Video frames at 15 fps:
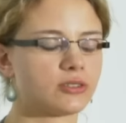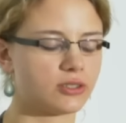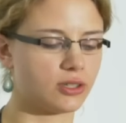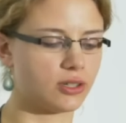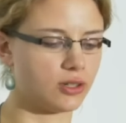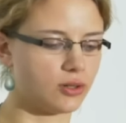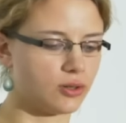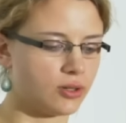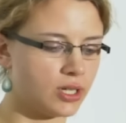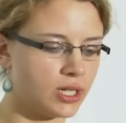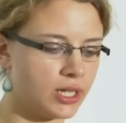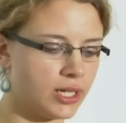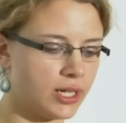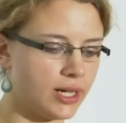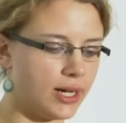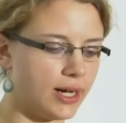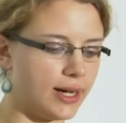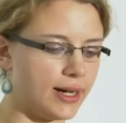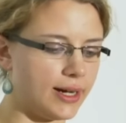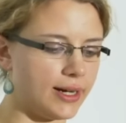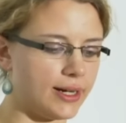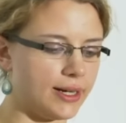So
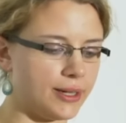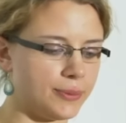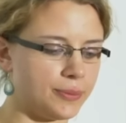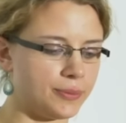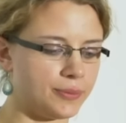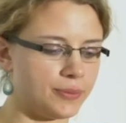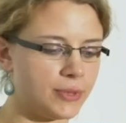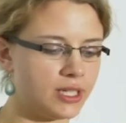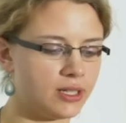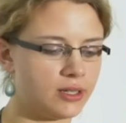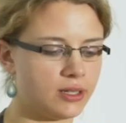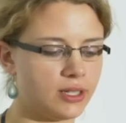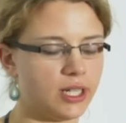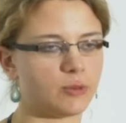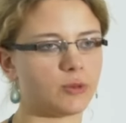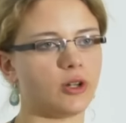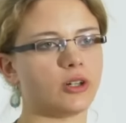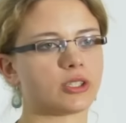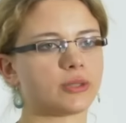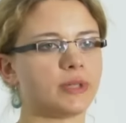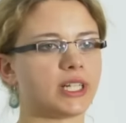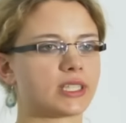it will
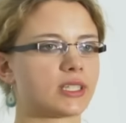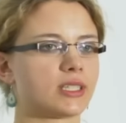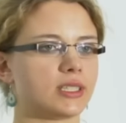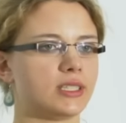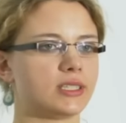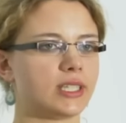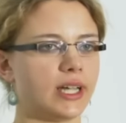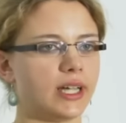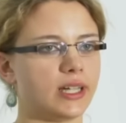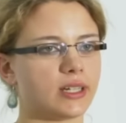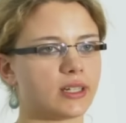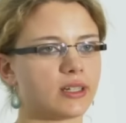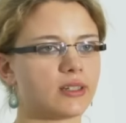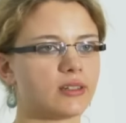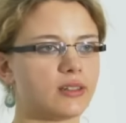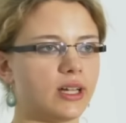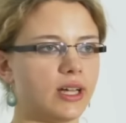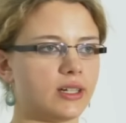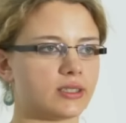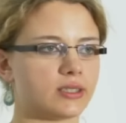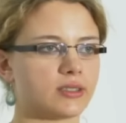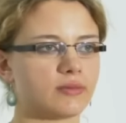automatically take
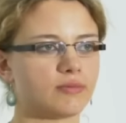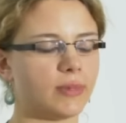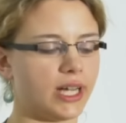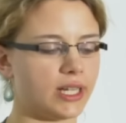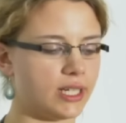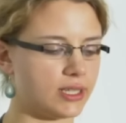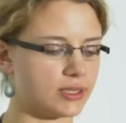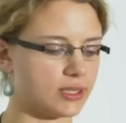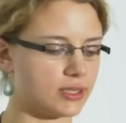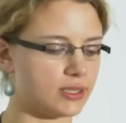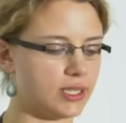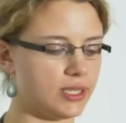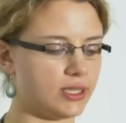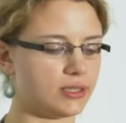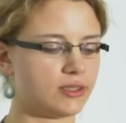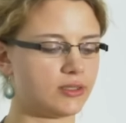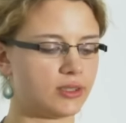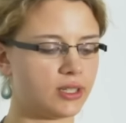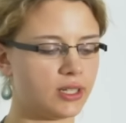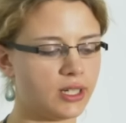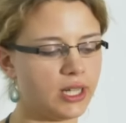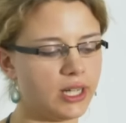as many as it needs
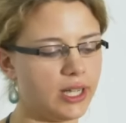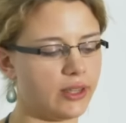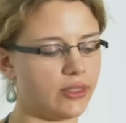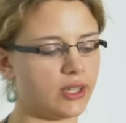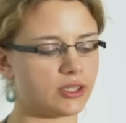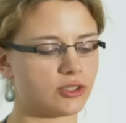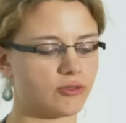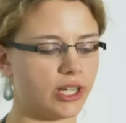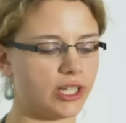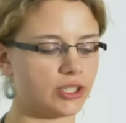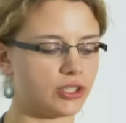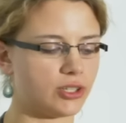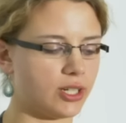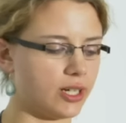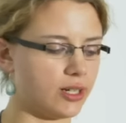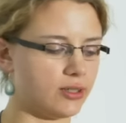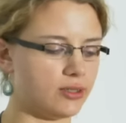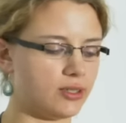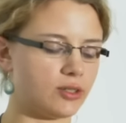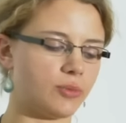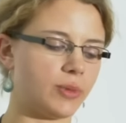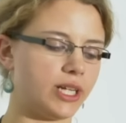in this range, in
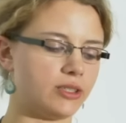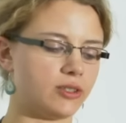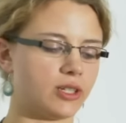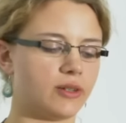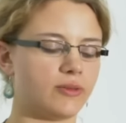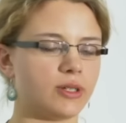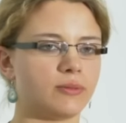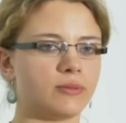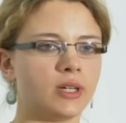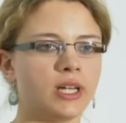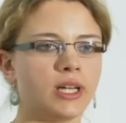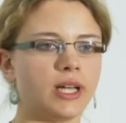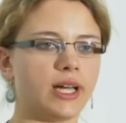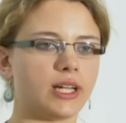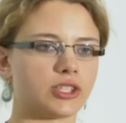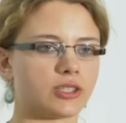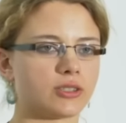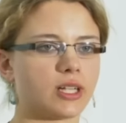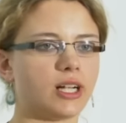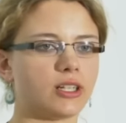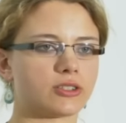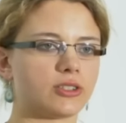the domain you give him,
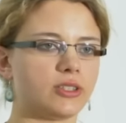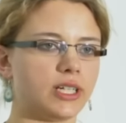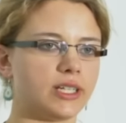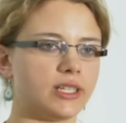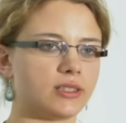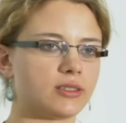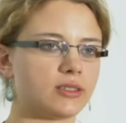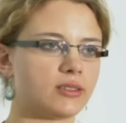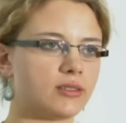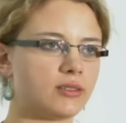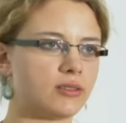and calculate